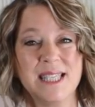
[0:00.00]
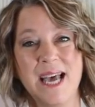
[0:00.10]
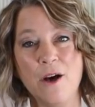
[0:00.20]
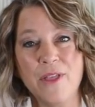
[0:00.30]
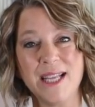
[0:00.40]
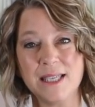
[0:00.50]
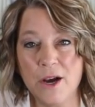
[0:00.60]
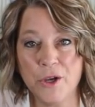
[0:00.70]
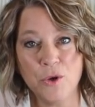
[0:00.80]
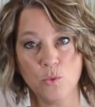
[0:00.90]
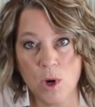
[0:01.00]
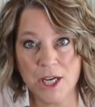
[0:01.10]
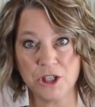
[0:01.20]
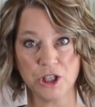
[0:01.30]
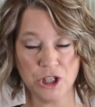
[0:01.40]
now that's how you
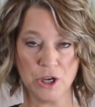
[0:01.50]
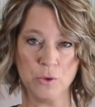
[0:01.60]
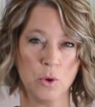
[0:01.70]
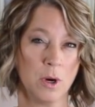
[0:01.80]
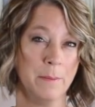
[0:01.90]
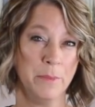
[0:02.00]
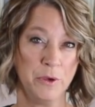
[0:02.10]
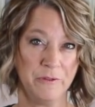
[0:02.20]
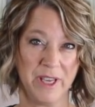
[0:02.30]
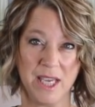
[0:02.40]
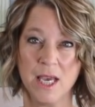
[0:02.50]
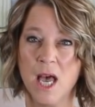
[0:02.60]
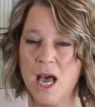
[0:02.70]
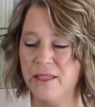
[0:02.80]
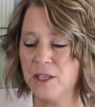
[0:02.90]
watch a show or a movie.
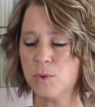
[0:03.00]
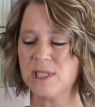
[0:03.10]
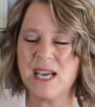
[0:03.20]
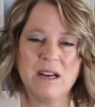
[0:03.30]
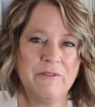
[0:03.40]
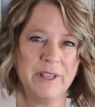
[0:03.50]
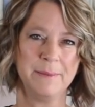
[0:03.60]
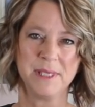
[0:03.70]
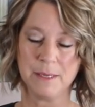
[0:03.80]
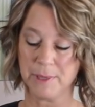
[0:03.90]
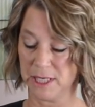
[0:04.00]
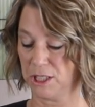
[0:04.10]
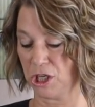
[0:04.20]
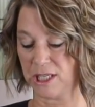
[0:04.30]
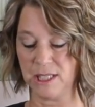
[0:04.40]
This one's kind of flimsy, but it
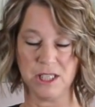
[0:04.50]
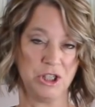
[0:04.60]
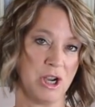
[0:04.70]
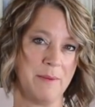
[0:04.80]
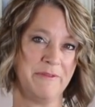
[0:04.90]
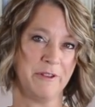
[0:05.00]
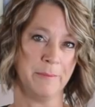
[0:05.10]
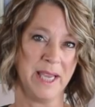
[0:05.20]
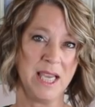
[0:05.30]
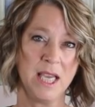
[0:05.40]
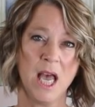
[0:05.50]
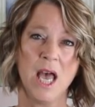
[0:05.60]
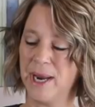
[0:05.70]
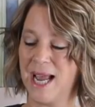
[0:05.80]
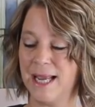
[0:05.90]
does the job for me,
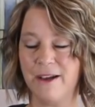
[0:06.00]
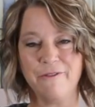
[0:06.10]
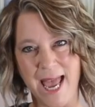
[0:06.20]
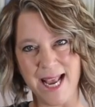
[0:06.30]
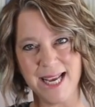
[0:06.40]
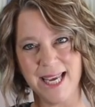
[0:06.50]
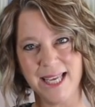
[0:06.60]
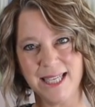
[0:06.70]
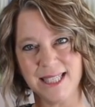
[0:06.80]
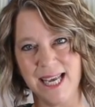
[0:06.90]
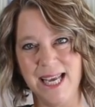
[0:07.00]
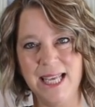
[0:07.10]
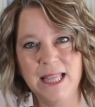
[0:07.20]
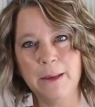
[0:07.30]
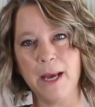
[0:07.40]
but I hang it
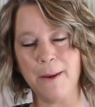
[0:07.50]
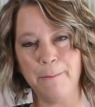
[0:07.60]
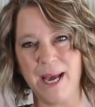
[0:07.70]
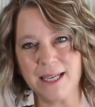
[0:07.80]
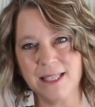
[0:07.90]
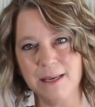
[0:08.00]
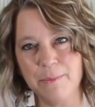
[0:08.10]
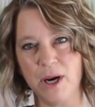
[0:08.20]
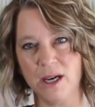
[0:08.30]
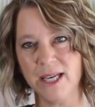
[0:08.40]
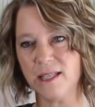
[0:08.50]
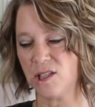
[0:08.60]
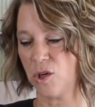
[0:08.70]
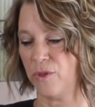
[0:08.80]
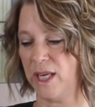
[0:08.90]
in the backseat pocket
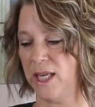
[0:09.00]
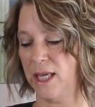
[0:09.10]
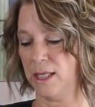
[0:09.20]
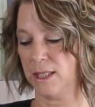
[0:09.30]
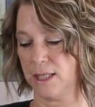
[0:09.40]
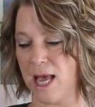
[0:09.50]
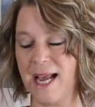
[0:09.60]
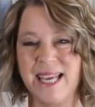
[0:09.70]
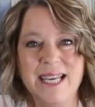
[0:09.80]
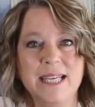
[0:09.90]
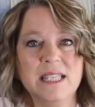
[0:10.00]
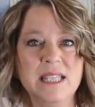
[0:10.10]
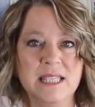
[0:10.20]
so that I can get to the